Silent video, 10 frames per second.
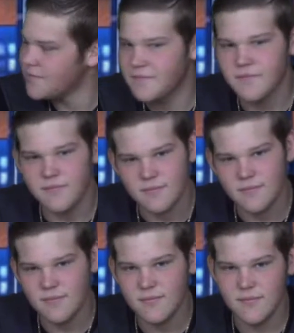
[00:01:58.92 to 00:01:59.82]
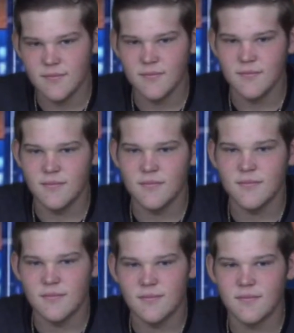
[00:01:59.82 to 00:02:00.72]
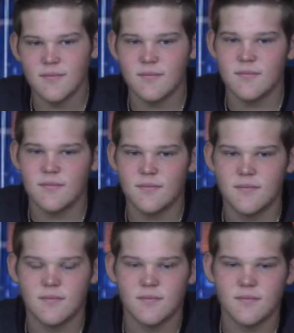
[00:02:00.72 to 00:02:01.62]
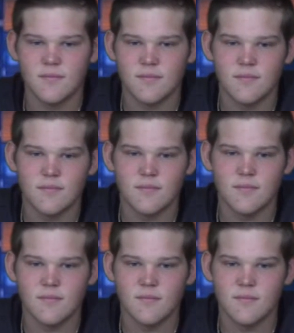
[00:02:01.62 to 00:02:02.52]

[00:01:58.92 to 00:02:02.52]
The person shown says nothing.